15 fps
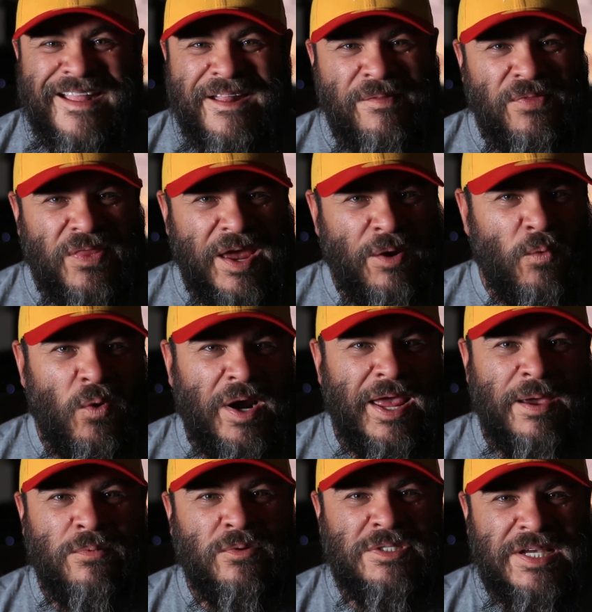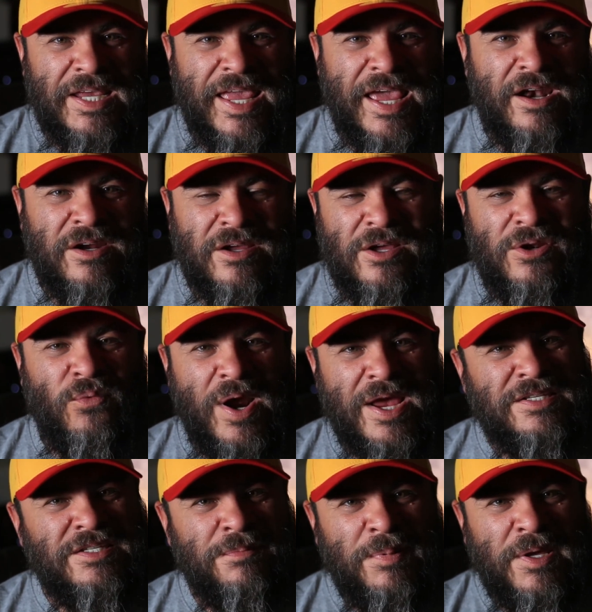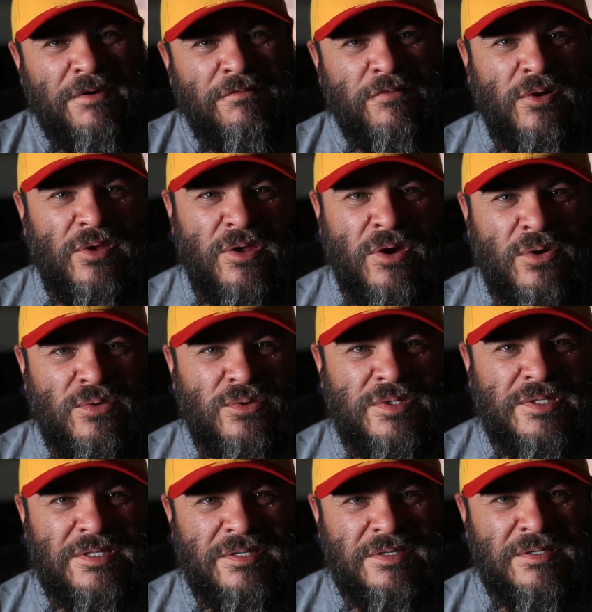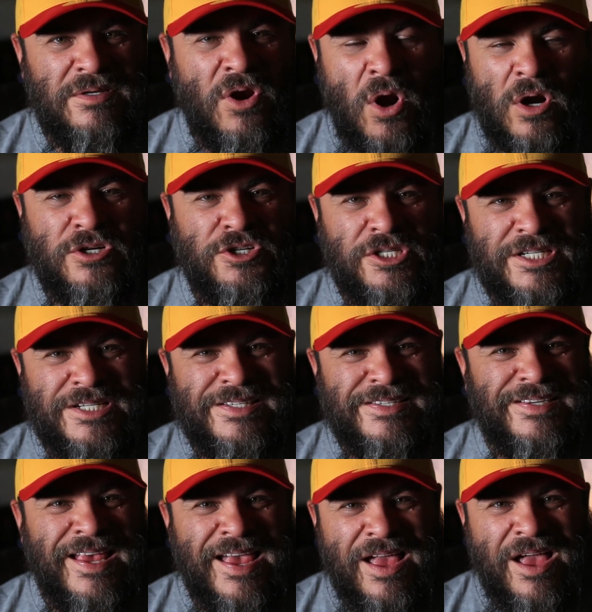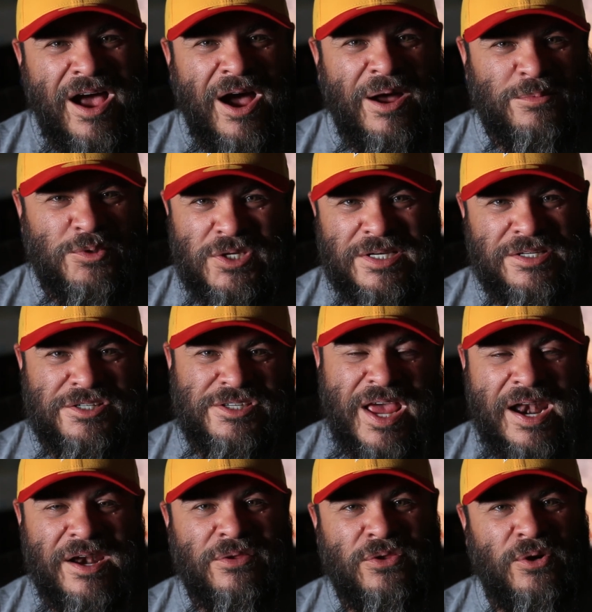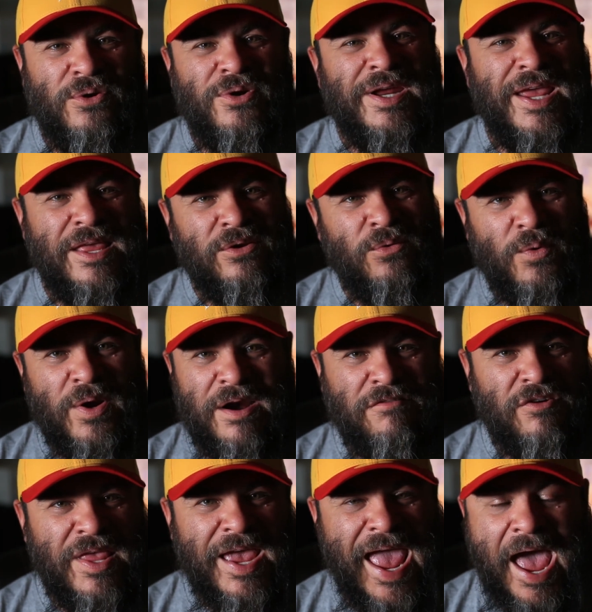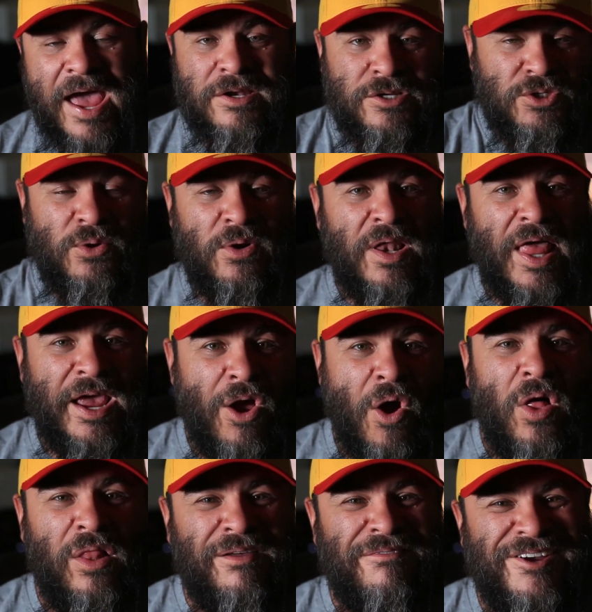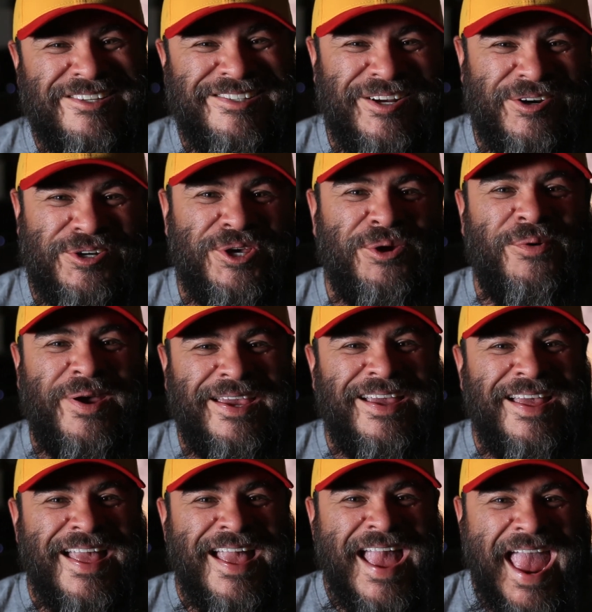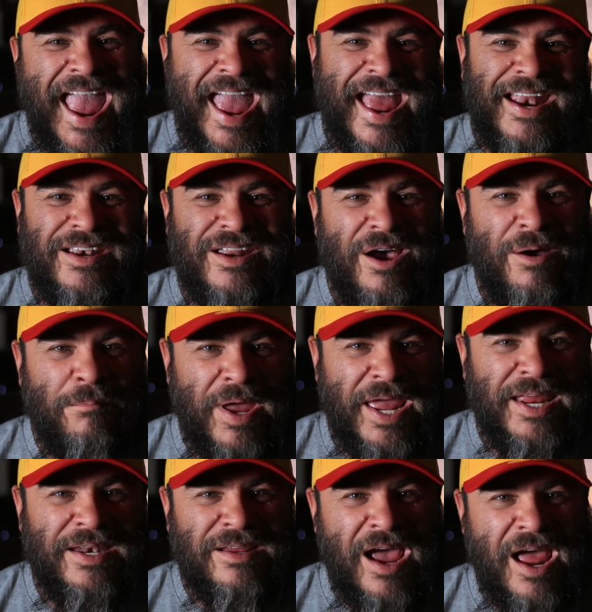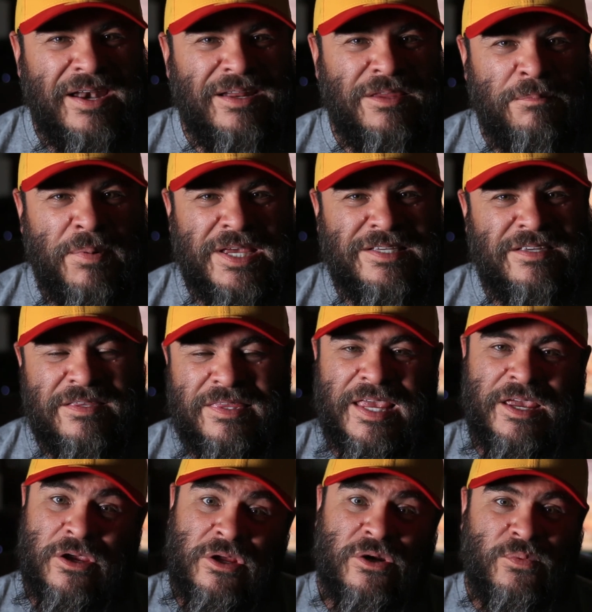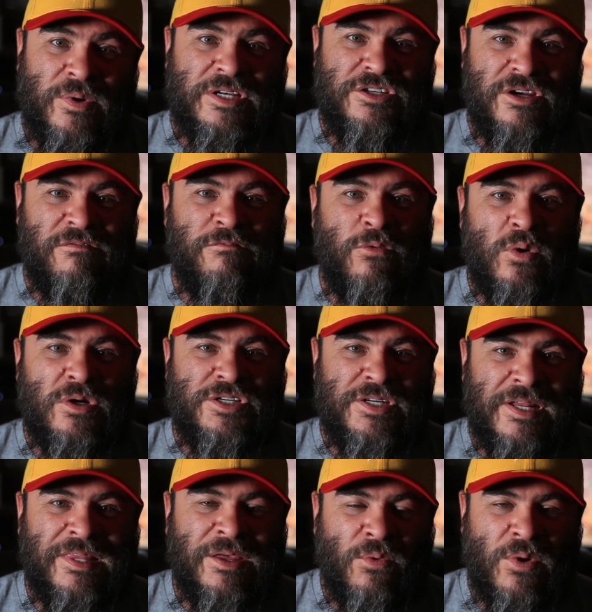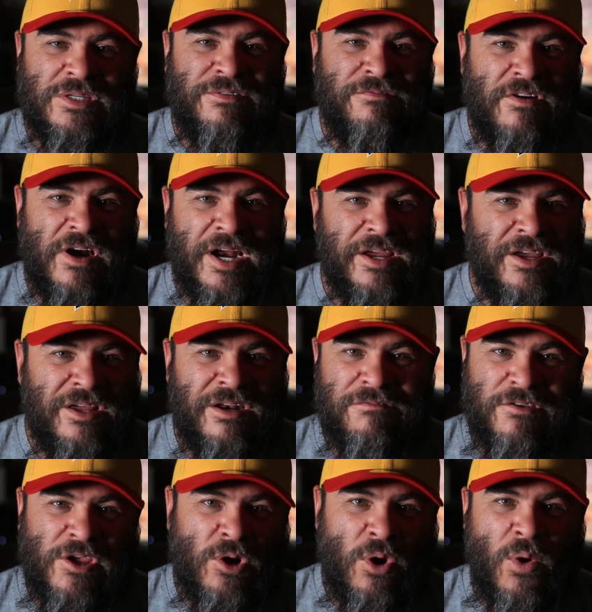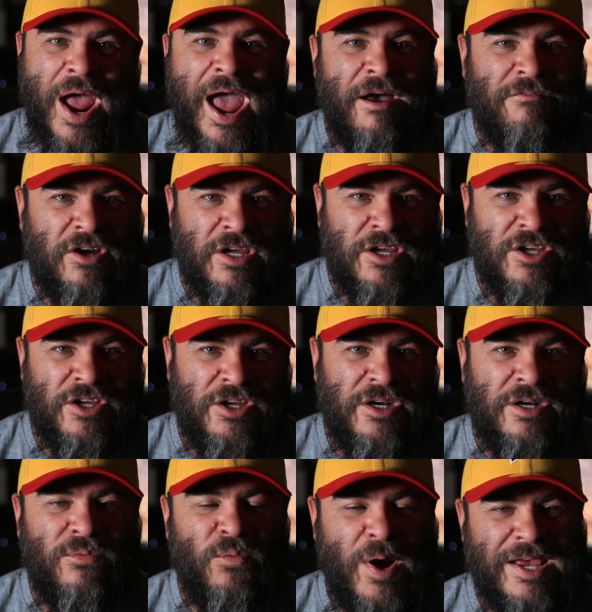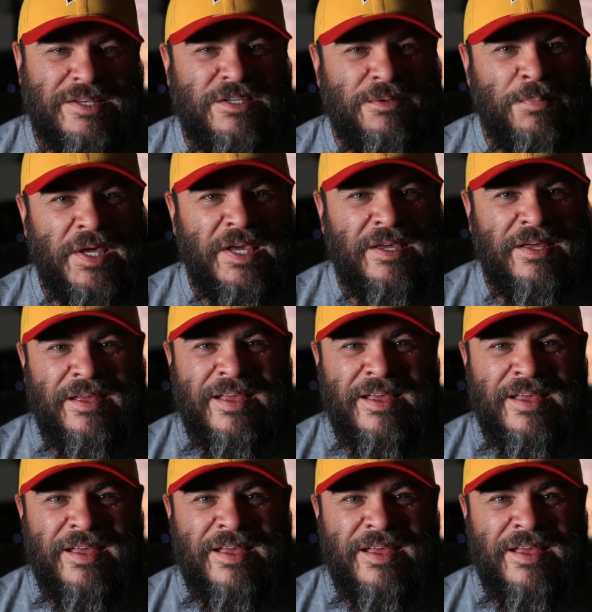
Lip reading: They weren't able to get a good recipe for those cartridges, so they just kind of threw together whatever they had, sort of like all of us are doing, and made kind of the best that they could, which unfortunately wasn't very good if you don't have a good recipe.